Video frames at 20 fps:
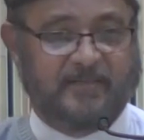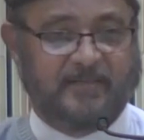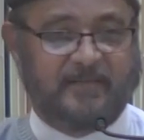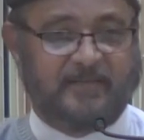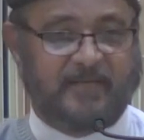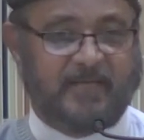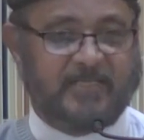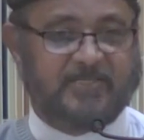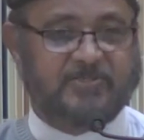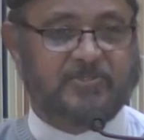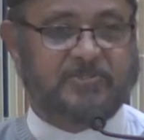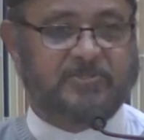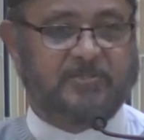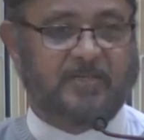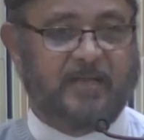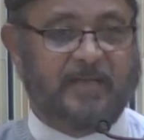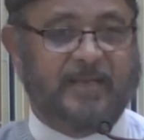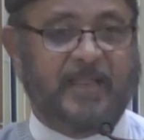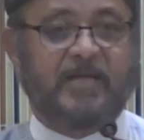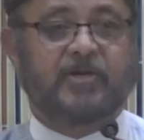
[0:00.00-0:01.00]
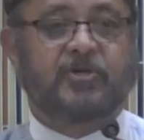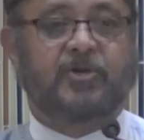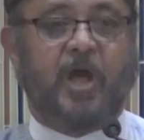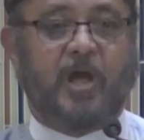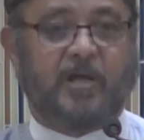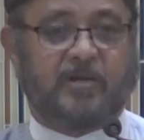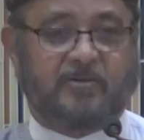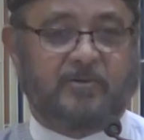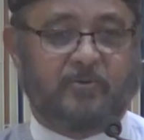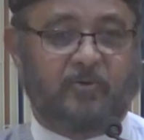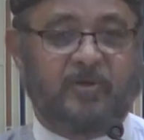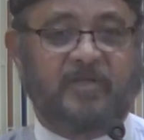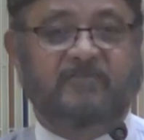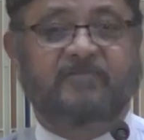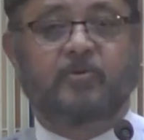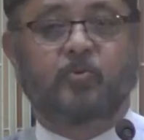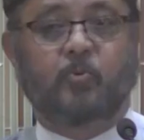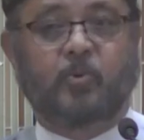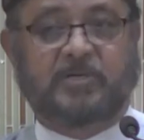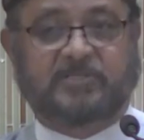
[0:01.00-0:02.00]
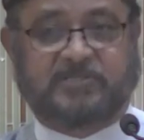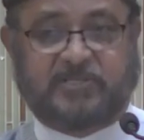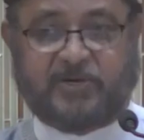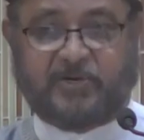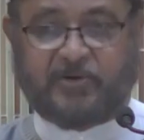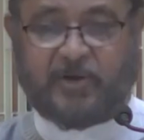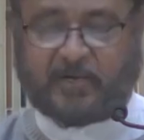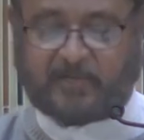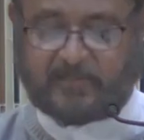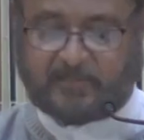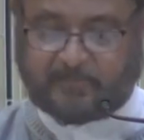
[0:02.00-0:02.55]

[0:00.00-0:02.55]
it's like rock or even worse than rock.